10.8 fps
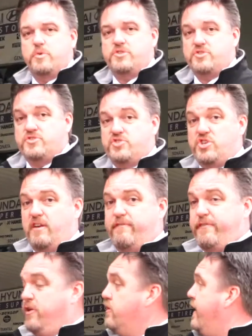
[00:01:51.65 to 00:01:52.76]
which is
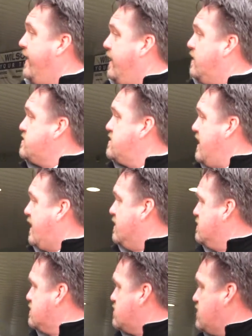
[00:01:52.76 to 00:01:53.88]
Jennifer, and our second